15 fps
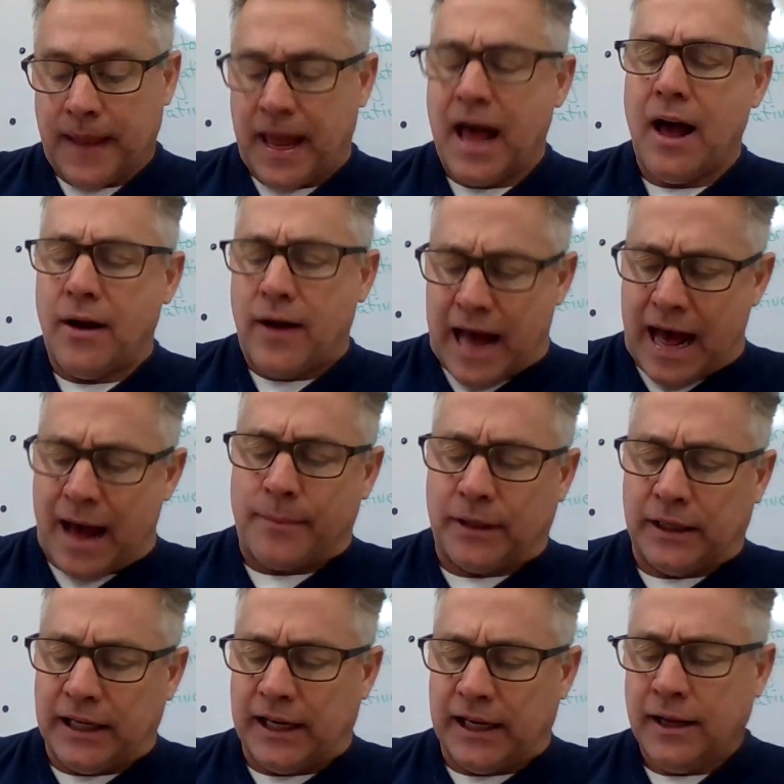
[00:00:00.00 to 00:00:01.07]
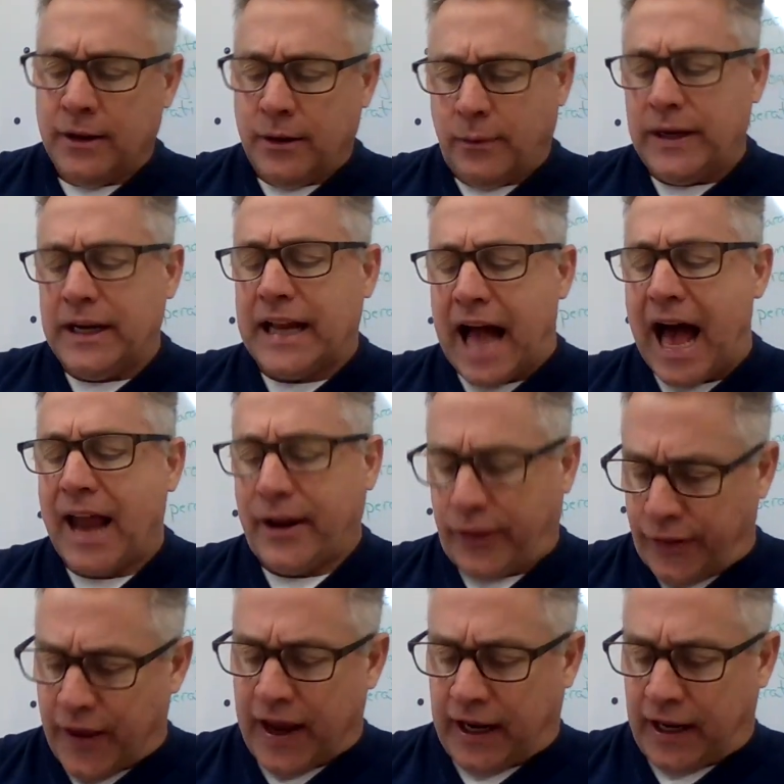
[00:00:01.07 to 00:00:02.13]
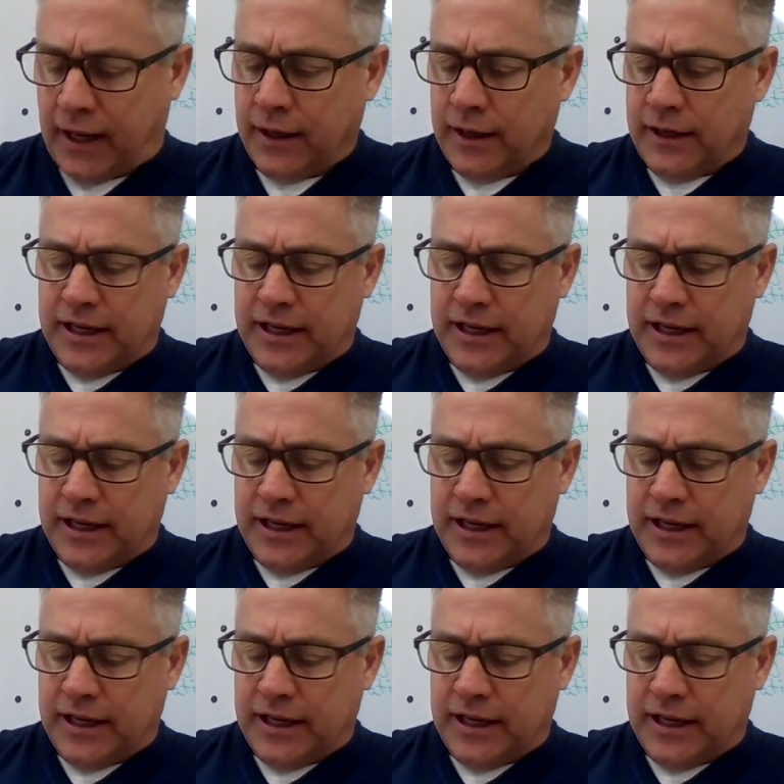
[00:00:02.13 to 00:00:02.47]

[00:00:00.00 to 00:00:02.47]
Now, Homily, we gotta think.